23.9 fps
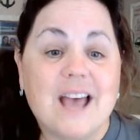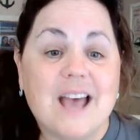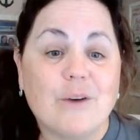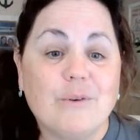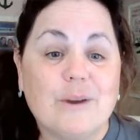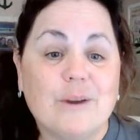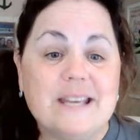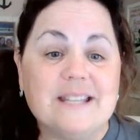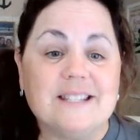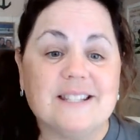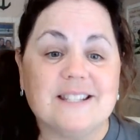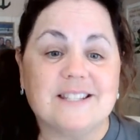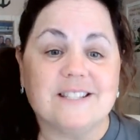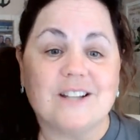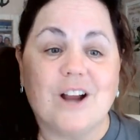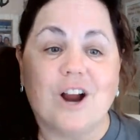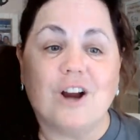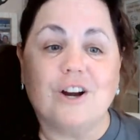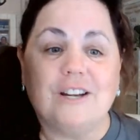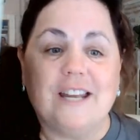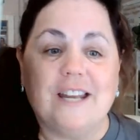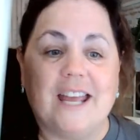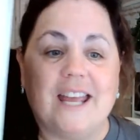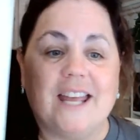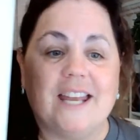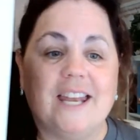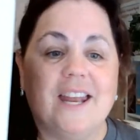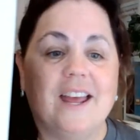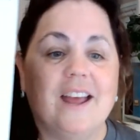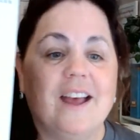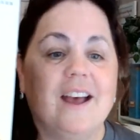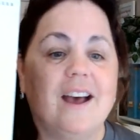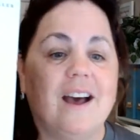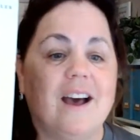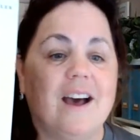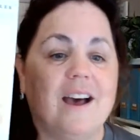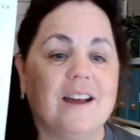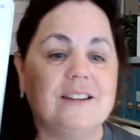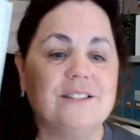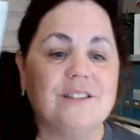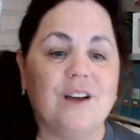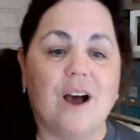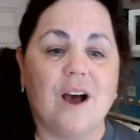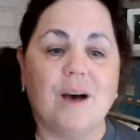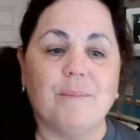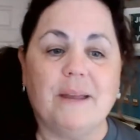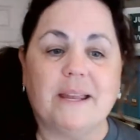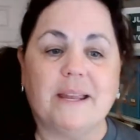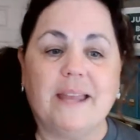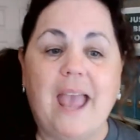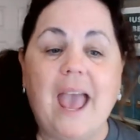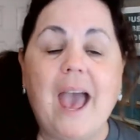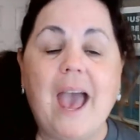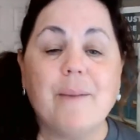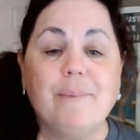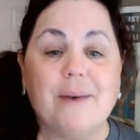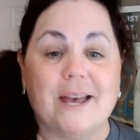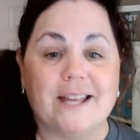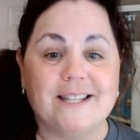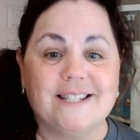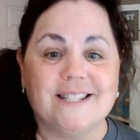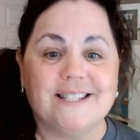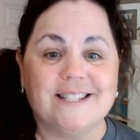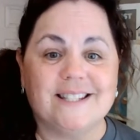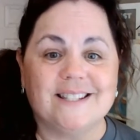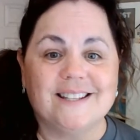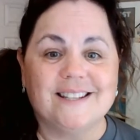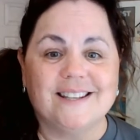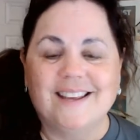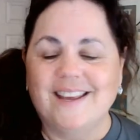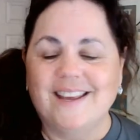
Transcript: how he started Atomic Habits.